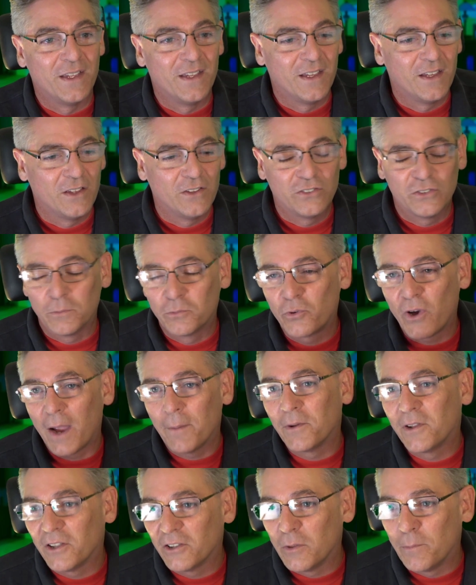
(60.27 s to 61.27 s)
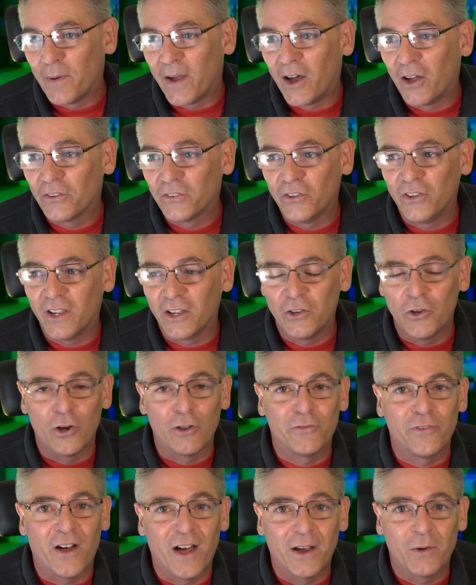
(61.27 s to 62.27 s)
subscribe and click the bell so you get
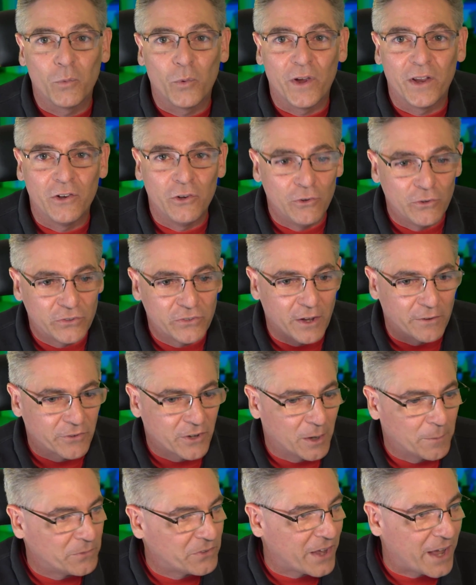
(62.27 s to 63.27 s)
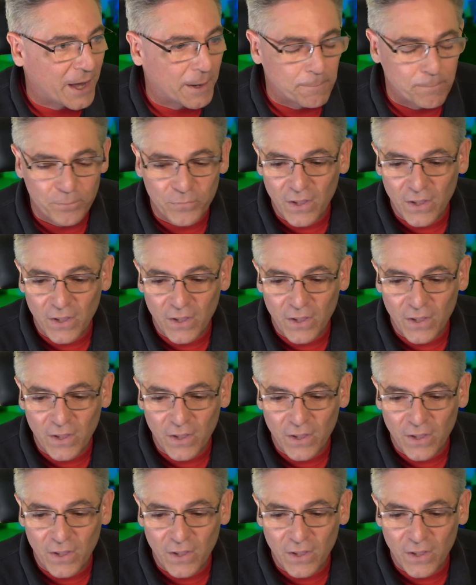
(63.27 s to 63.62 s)
notified when new stuff comes out.